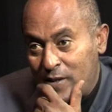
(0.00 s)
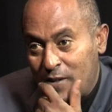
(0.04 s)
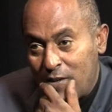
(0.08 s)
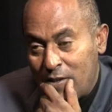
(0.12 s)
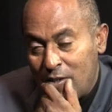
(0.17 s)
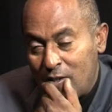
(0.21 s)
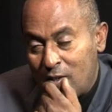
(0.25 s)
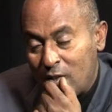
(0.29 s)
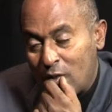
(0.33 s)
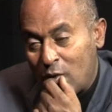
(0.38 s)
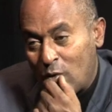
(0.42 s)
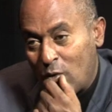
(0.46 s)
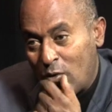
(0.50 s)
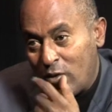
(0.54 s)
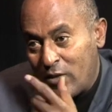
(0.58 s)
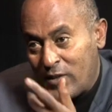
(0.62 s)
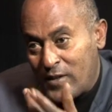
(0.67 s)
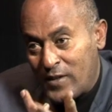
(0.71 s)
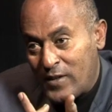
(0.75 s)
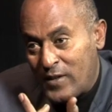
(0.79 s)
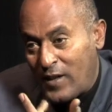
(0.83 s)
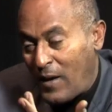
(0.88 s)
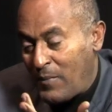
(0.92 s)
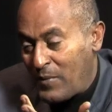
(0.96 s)
This is a
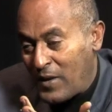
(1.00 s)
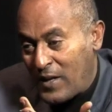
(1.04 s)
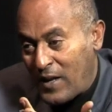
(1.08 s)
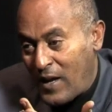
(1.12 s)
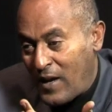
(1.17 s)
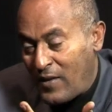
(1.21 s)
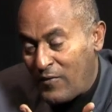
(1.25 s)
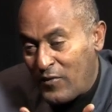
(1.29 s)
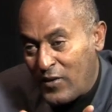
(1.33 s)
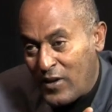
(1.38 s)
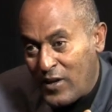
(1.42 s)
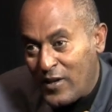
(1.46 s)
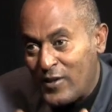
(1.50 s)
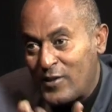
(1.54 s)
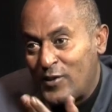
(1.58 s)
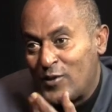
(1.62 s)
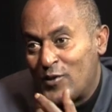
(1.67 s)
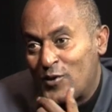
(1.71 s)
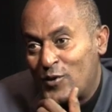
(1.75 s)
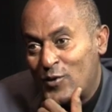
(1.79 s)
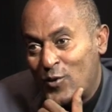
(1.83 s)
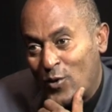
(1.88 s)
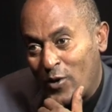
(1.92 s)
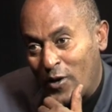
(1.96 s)
story, I mean, I've heard
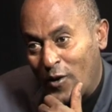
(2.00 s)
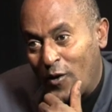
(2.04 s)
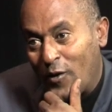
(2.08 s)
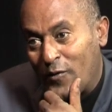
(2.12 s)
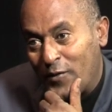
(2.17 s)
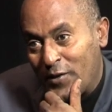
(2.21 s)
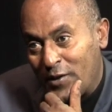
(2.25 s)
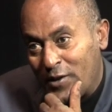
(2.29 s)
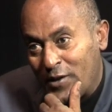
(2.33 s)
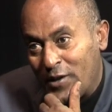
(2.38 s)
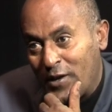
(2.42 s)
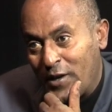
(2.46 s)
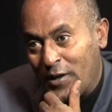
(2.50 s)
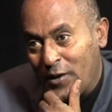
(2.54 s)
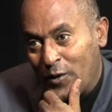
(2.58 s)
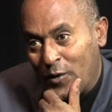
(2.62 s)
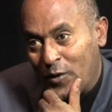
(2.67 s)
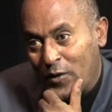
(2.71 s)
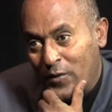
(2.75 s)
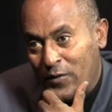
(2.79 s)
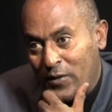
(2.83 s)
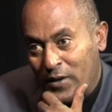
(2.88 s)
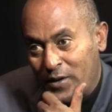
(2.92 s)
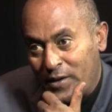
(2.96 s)
this story over and
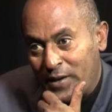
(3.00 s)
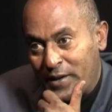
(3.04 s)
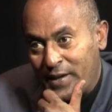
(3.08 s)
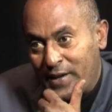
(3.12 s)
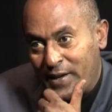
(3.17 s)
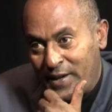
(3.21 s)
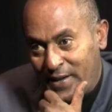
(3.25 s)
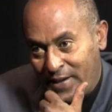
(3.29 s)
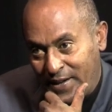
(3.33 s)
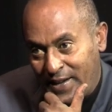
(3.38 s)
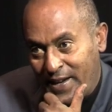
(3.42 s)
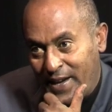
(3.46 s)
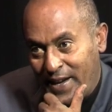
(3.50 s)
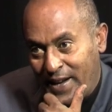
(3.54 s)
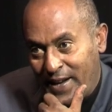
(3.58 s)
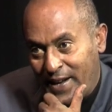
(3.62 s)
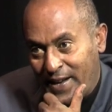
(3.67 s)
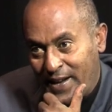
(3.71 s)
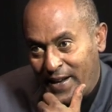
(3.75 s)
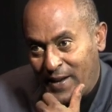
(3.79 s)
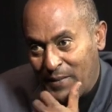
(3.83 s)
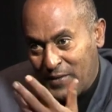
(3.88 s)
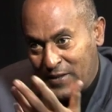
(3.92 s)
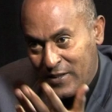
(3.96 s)
over
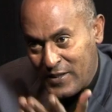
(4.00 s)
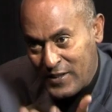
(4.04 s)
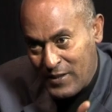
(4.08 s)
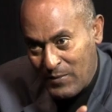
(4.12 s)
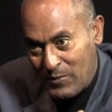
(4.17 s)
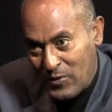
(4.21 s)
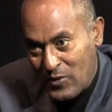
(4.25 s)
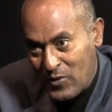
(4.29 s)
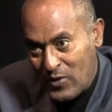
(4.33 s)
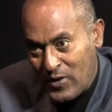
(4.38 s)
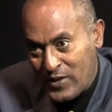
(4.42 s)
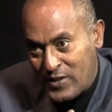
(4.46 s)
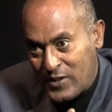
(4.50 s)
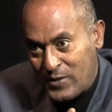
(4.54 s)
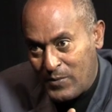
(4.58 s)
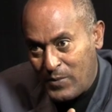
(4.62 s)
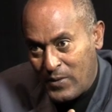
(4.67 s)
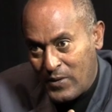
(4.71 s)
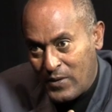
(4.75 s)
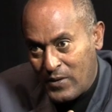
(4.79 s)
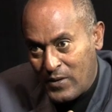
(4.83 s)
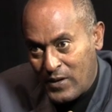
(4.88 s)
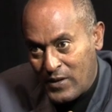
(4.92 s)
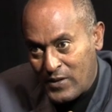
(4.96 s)
again. I mean, similar
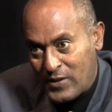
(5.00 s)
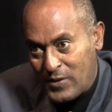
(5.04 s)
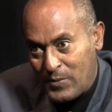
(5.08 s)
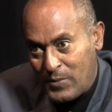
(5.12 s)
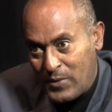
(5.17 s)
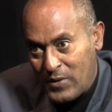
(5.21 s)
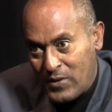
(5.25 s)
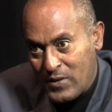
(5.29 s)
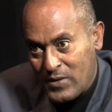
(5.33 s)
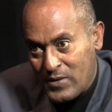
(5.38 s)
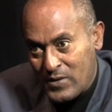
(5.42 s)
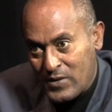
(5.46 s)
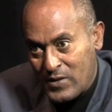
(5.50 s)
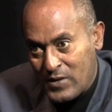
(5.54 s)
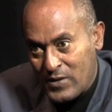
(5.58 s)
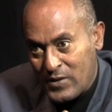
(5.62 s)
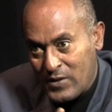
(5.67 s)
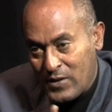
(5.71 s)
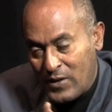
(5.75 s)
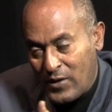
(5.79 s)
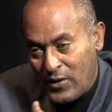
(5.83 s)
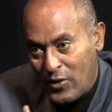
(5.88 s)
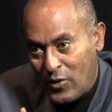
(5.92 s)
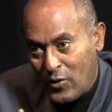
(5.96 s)
experiences.
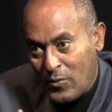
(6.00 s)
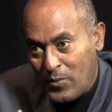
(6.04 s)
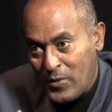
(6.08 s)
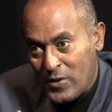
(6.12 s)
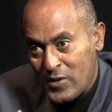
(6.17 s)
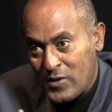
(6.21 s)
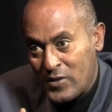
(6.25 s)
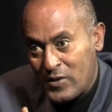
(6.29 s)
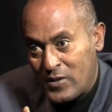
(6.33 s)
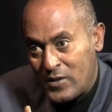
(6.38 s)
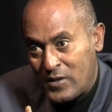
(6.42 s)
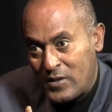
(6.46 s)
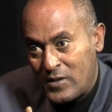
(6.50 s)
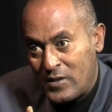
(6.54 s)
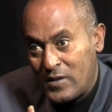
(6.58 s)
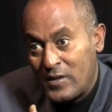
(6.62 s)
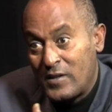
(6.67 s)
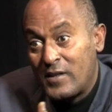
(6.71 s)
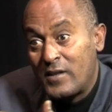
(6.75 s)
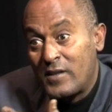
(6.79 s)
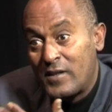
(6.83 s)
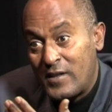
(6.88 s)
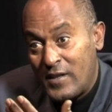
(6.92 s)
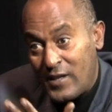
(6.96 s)
The Ethiopians,
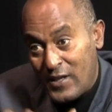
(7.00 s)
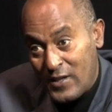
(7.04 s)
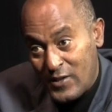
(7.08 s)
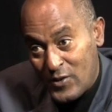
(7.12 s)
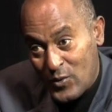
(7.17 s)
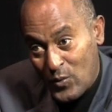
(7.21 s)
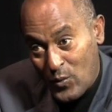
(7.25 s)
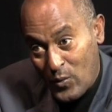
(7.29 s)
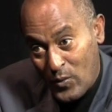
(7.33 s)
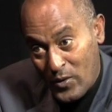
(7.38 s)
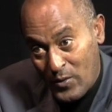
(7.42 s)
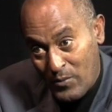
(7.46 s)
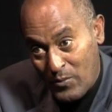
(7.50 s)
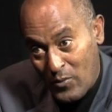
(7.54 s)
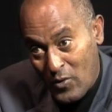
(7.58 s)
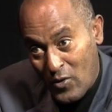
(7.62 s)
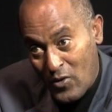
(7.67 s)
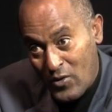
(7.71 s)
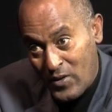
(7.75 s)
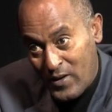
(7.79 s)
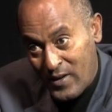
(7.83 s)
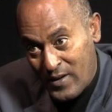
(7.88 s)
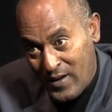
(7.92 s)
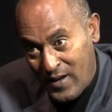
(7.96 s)
kids who were
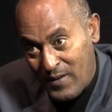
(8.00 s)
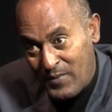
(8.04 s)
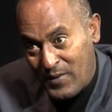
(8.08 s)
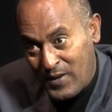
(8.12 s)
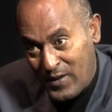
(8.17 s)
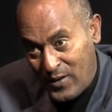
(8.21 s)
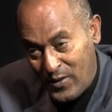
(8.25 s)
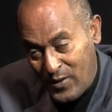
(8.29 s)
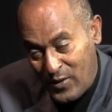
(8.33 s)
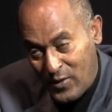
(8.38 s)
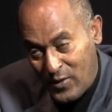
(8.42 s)
born, I mean,